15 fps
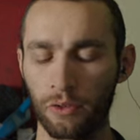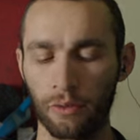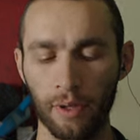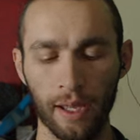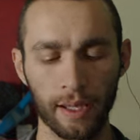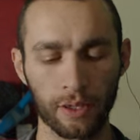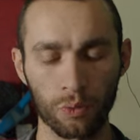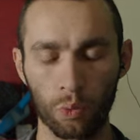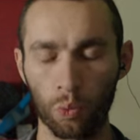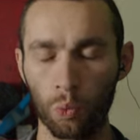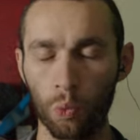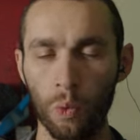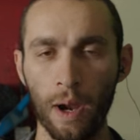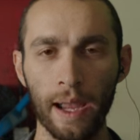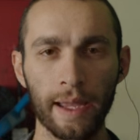It's
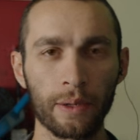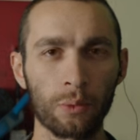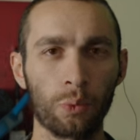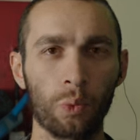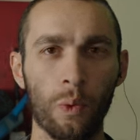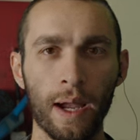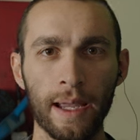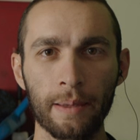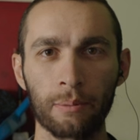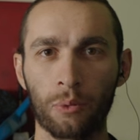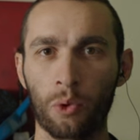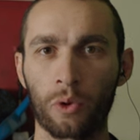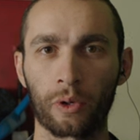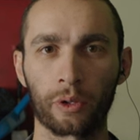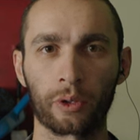way, way
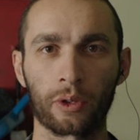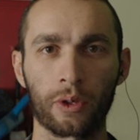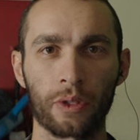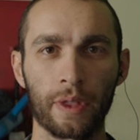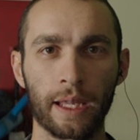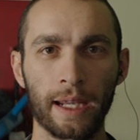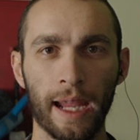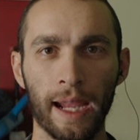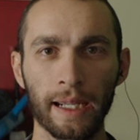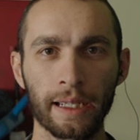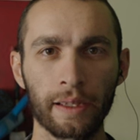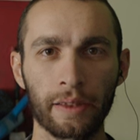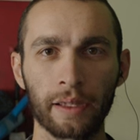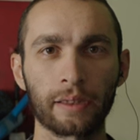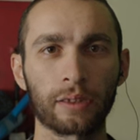more than
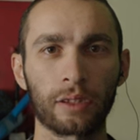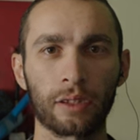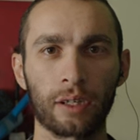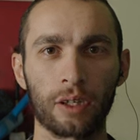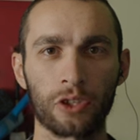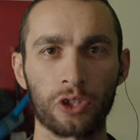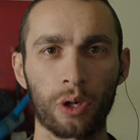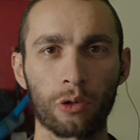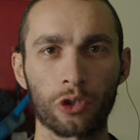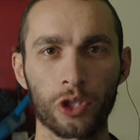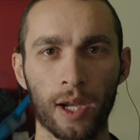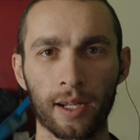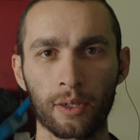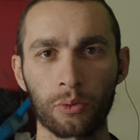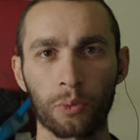anything
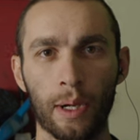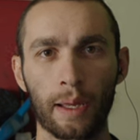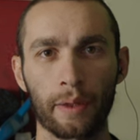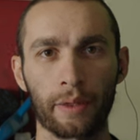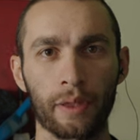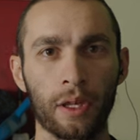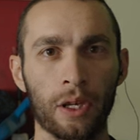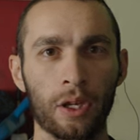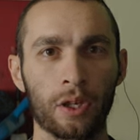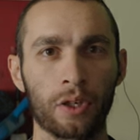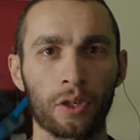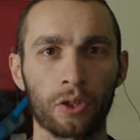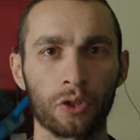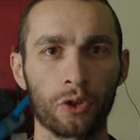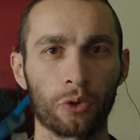associated with
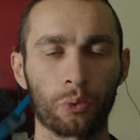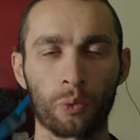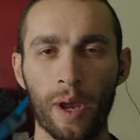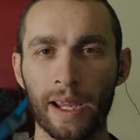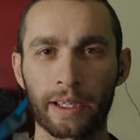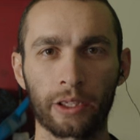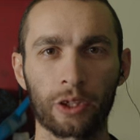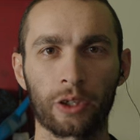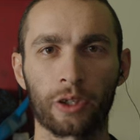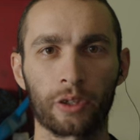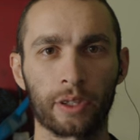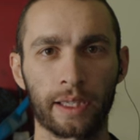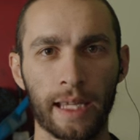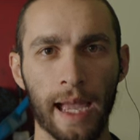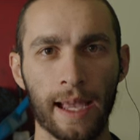your
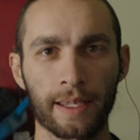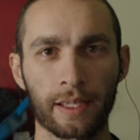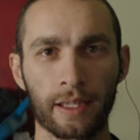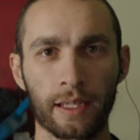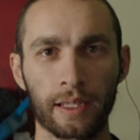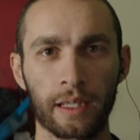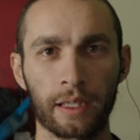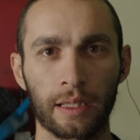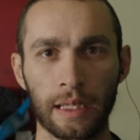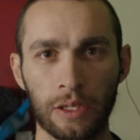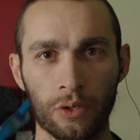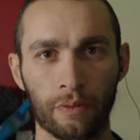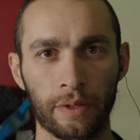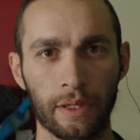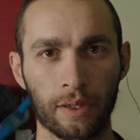regular gasoline and
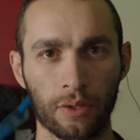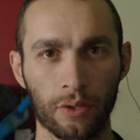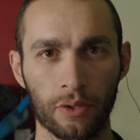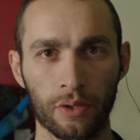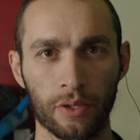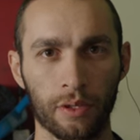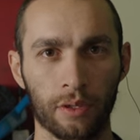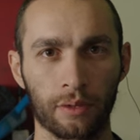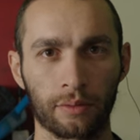diesel vehicles.